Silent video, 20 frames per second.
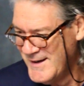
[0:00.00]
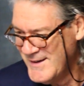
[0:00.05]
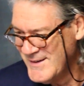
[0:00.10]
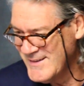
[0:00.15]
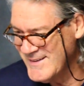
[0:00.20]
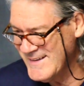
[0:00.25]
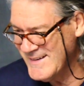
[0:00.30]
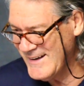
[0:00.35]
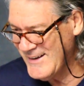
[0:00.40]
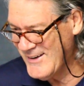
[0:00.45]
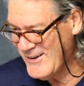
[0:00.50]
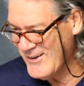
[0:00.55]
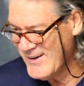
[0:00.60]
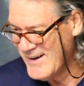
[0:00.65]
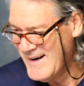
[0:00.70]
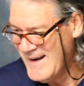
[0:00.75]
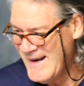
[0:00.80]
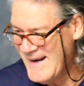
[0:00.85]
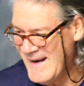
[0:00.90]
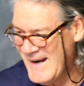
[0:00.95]
Skeeter.
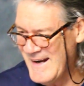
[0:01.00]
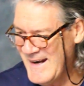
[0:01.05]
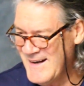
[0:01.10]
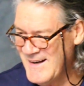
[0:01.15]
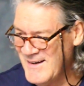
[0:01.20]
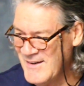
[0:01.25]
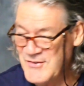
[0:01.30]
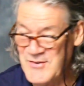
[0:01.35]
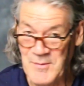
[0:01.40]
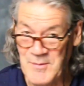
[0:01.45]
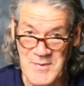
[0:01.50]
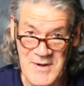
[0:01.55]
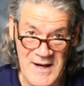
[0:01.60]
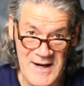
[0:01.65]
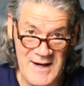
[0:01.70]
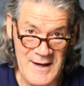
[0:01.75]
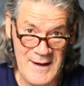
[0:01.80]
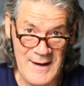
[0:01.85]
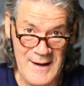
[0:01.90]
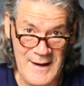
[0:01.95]
And uh,
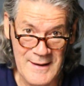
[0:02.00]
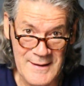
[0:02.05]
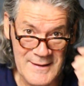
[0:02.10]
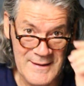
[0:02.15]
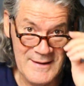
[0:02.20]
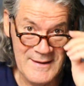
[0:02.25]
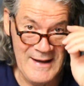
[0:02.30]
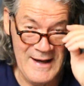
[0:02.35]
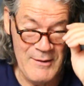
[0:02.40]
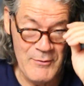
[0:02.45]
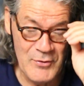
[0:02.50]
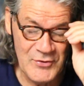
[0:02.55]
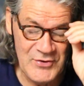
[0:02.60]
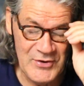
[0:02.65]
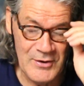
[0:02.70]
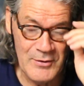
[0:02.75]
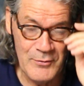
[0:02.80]
someday I'll uh, I want you.